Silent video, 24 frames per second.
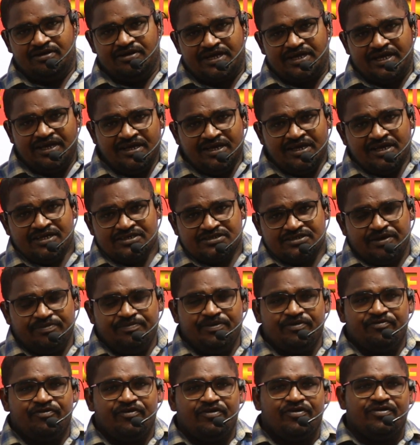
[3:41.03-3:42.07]
okay so
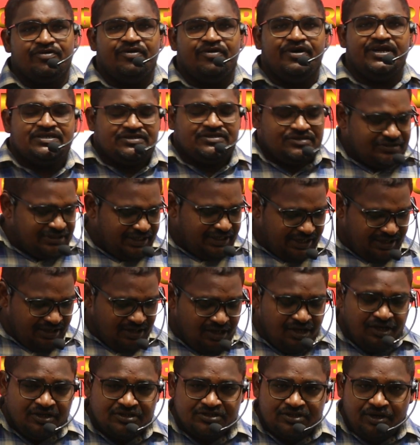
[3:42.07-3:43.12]
before going to that
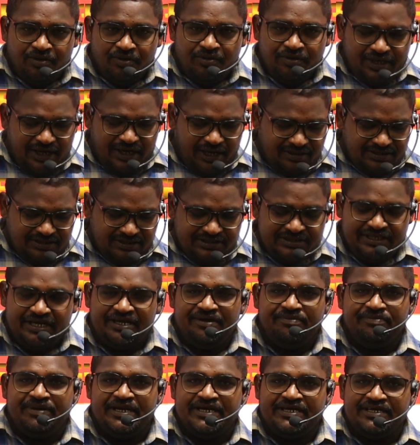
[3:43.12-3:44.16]
so we have the
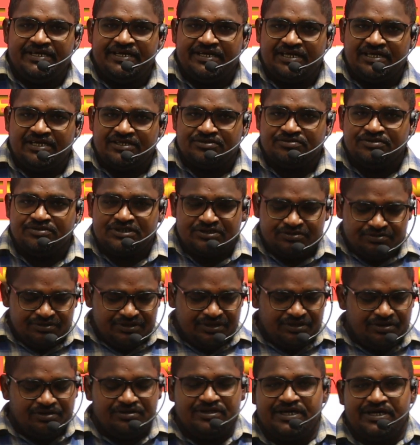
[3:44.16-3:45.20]
three materials which
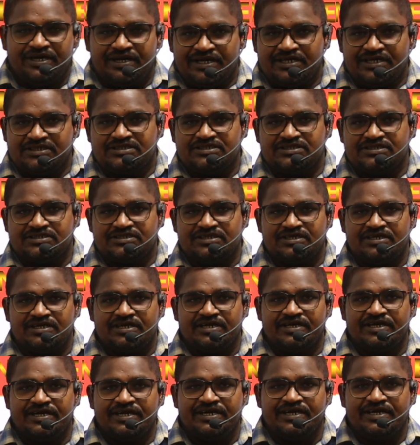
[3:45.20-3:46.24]
we know that resistor
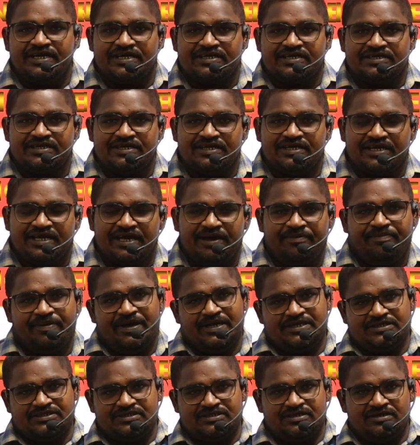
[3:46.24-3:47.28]
inductor
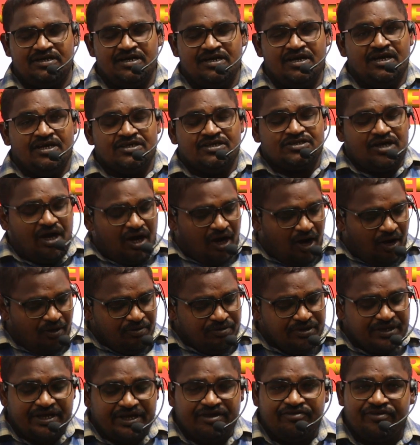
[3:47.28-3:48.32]
capacitor so how
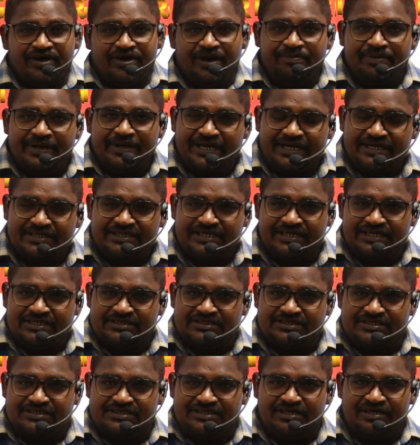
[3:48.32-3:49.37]
we can fabricate the
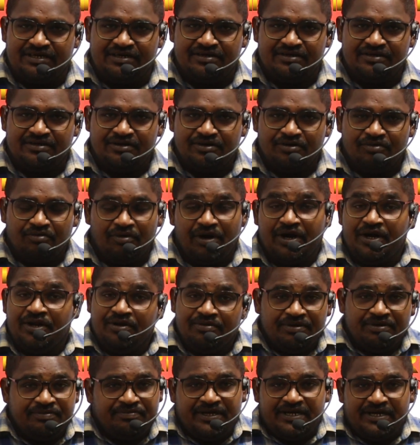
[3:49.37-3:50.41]
resistor what do
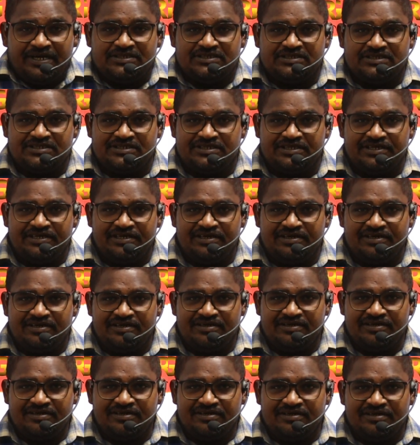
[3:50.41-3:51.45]
you mean by resistor
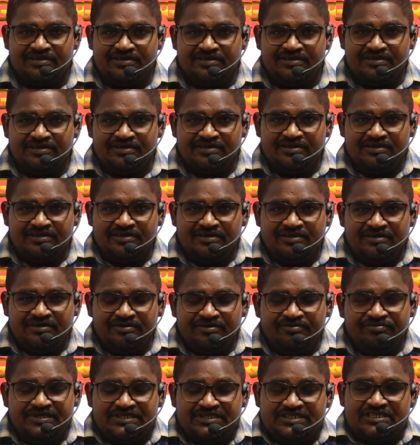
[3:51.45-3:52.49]

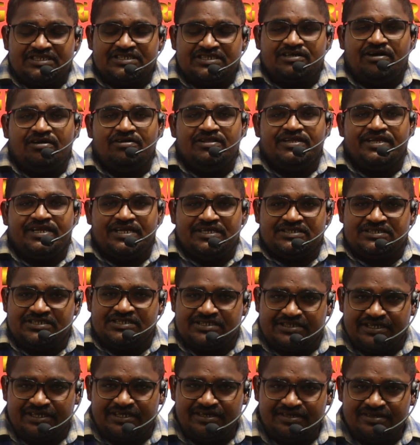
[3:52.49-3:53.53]
which is called the
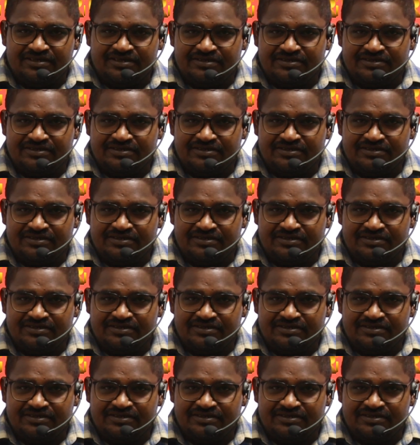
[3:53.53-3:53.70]
resistor